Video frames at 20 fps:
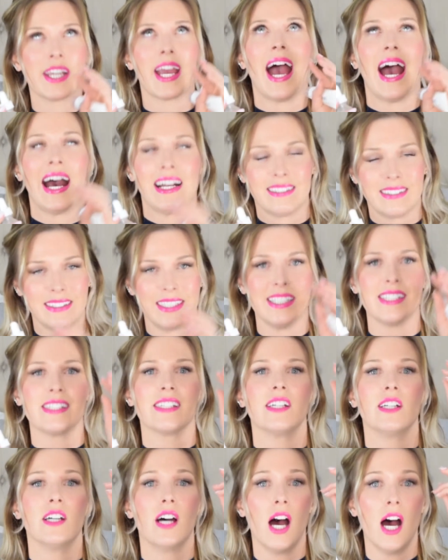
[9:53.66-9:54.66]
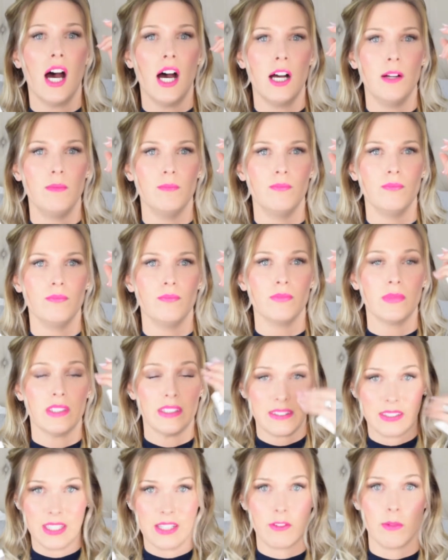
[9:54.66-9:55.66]
acid
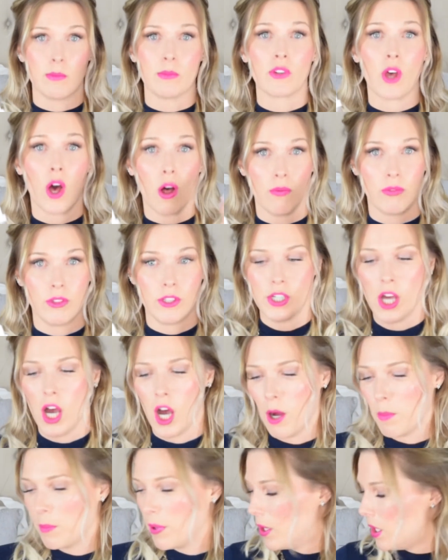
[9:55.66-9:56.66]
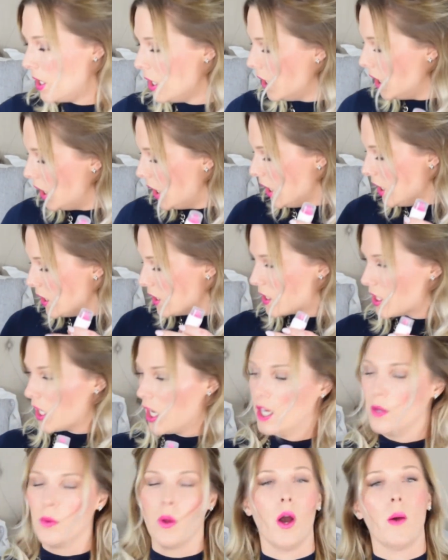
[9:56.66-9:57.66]
serums on the top.
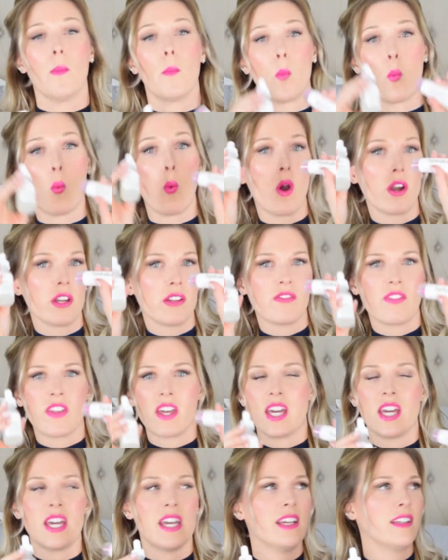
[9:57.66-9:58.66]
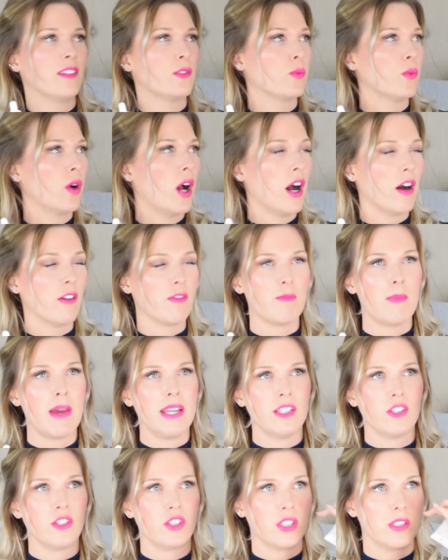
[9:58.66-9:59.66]
So one of these I've
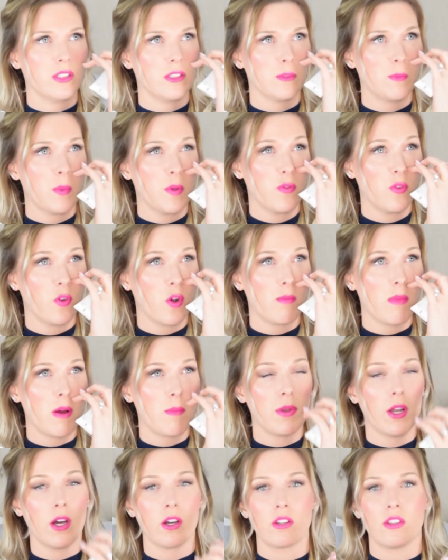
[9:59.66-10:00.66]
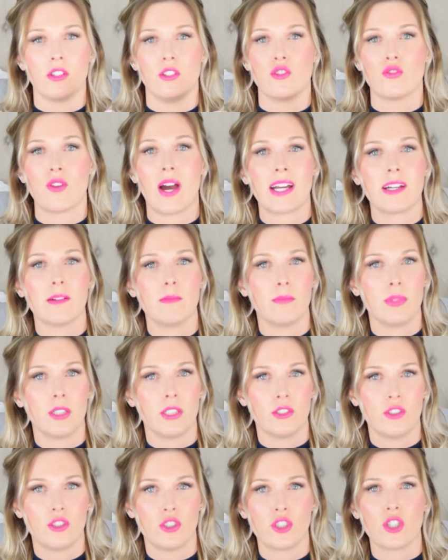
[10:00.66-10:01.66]
mentioned before on my blog, the Dragon
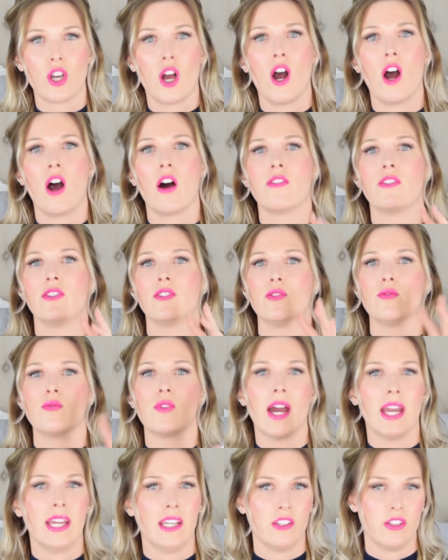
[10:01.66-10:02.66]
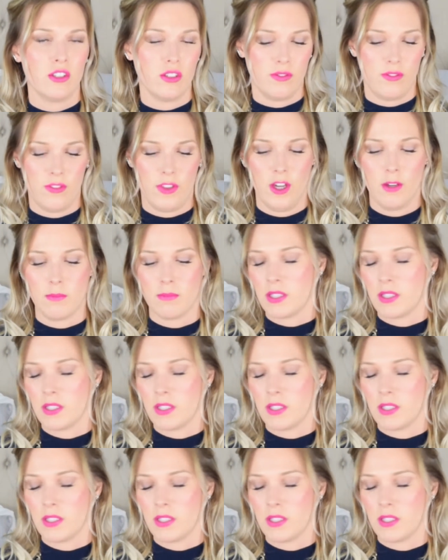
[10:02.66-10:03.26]
Blood shot. There's a range of them.